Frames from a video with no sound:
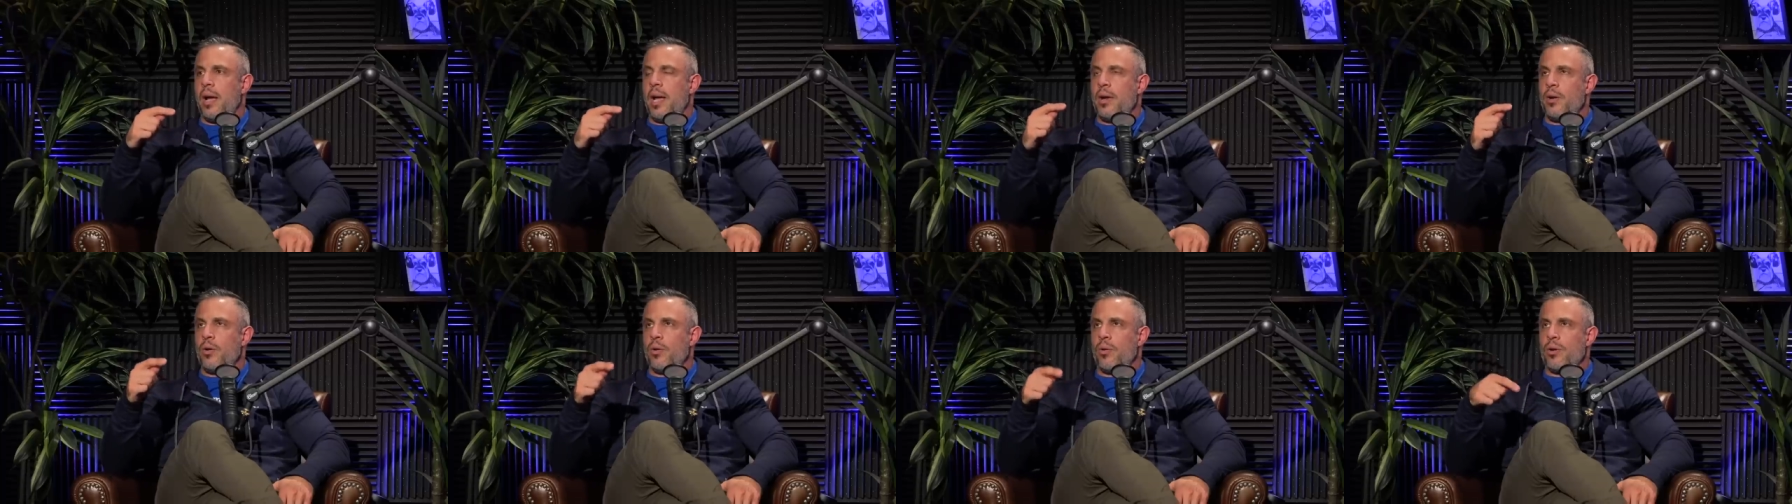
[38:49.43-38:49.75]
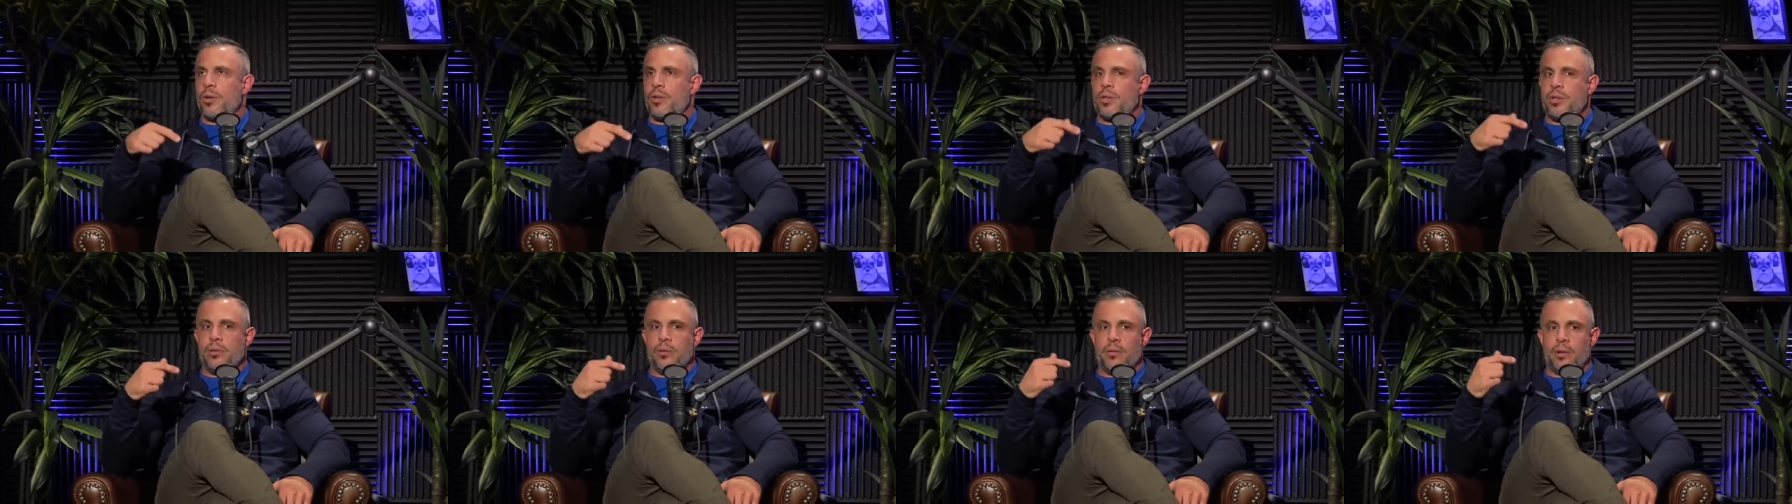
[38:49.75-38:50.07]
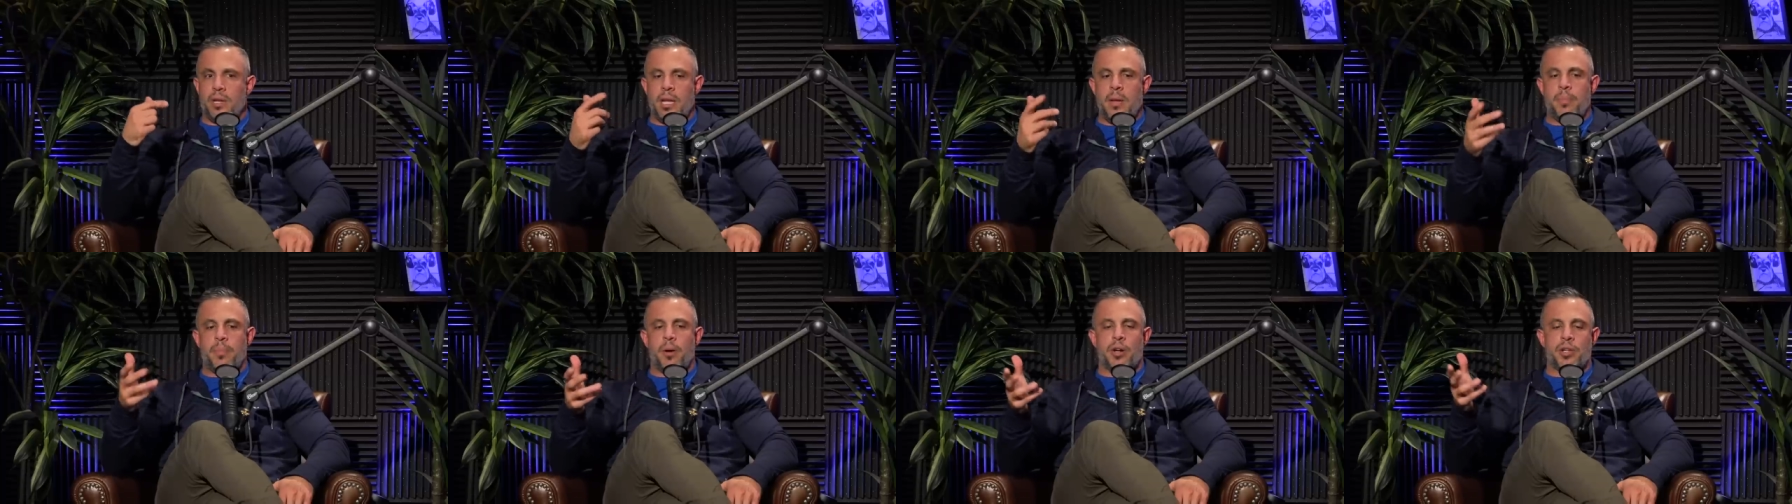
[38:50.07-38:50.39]
in order to
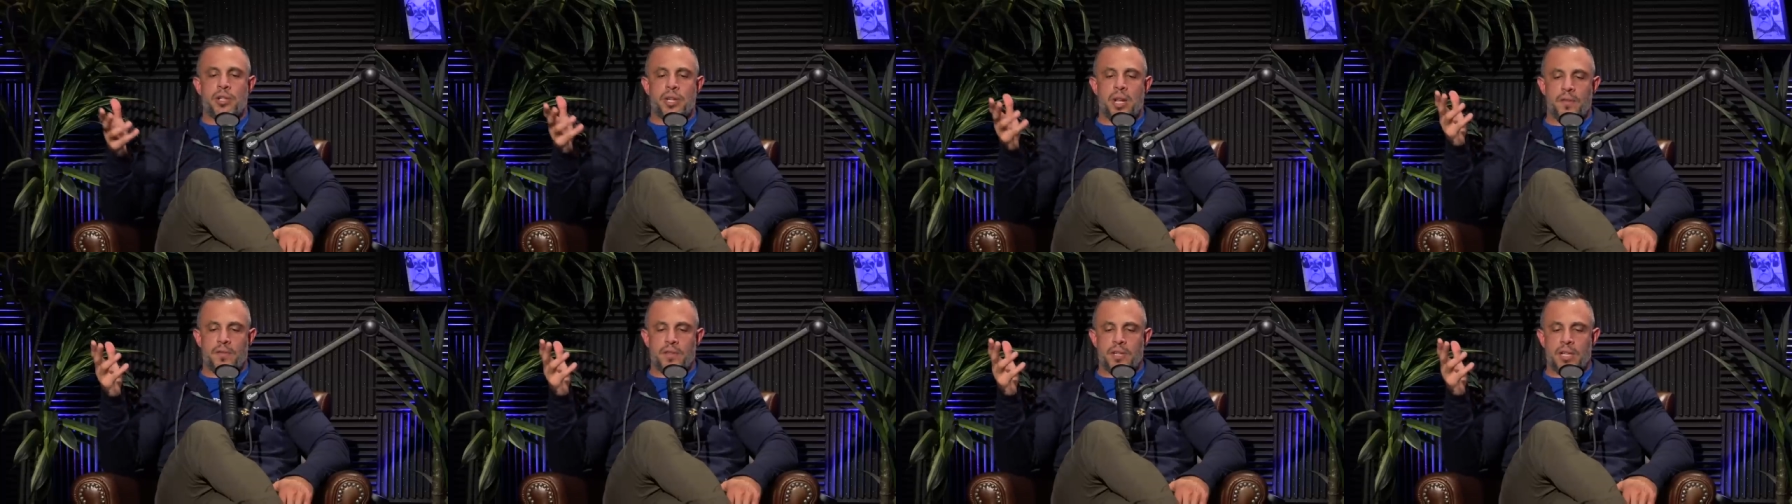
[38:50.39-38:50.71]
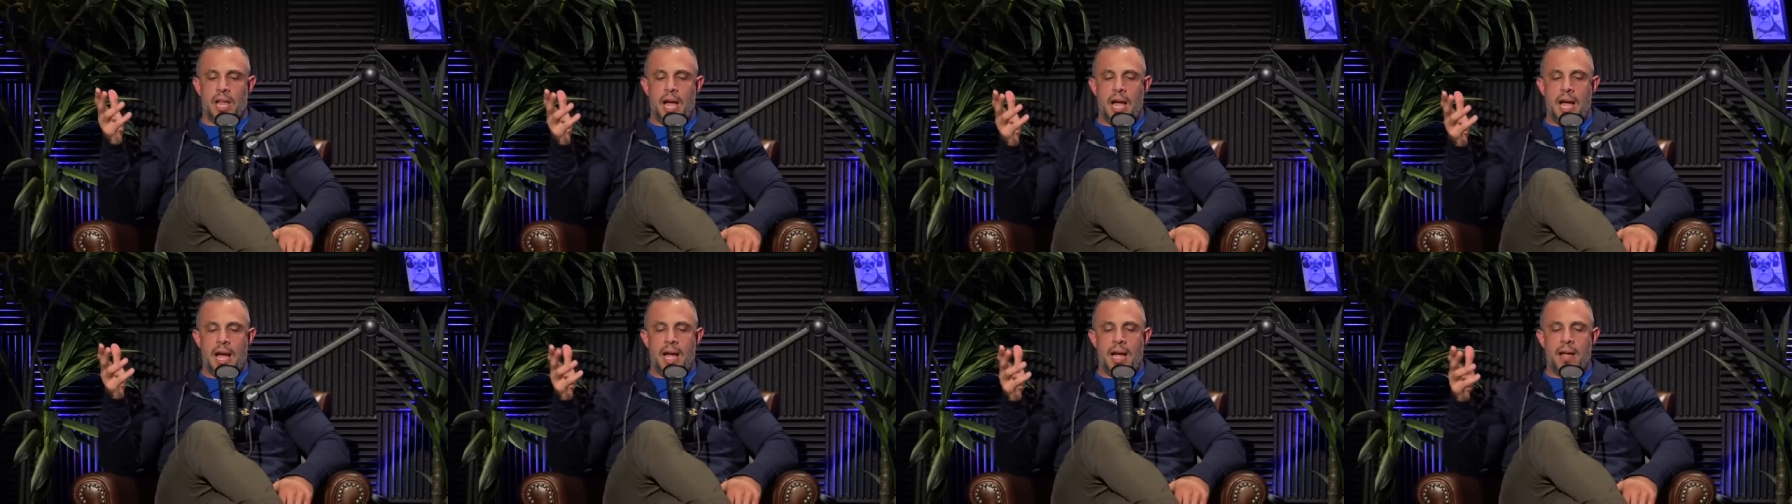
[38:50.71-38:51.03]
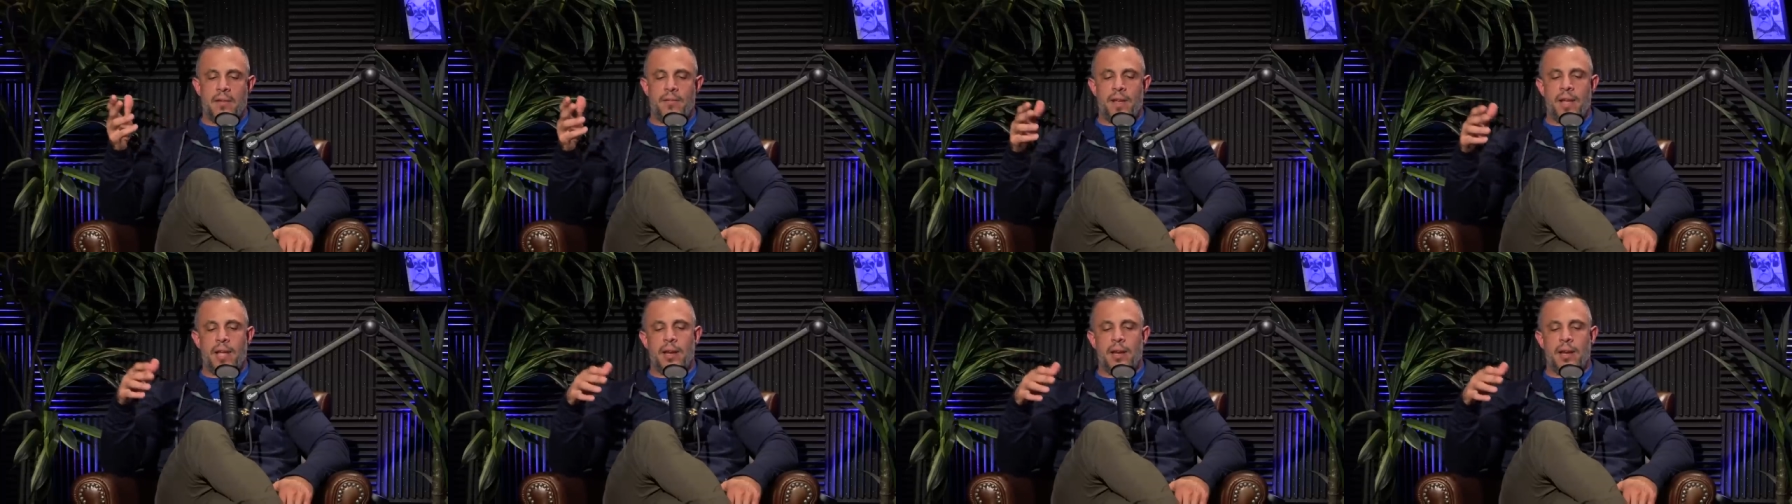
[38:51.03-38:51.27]
keep ourselves alive.